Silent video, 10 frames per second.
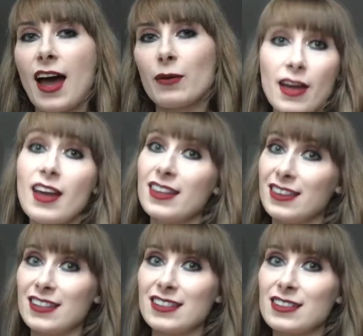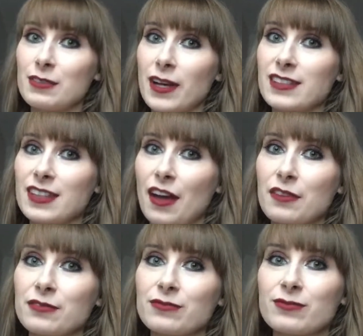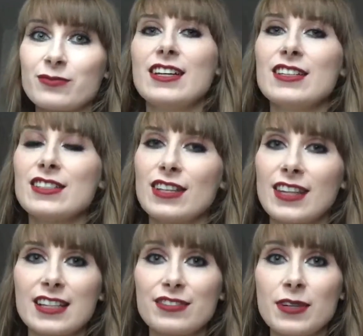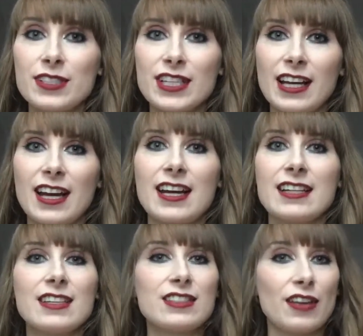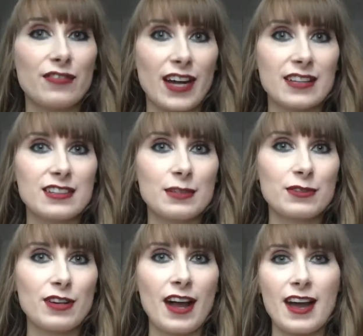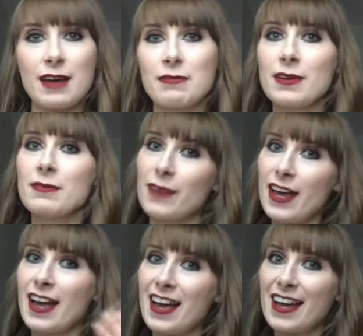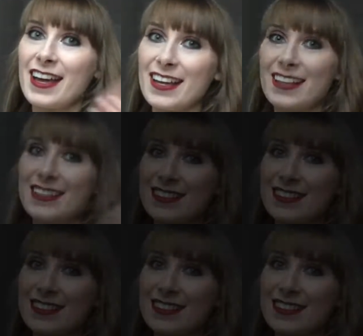eye, this is the way to go. So thanks for watching guys, don't forget to subscribe, bye!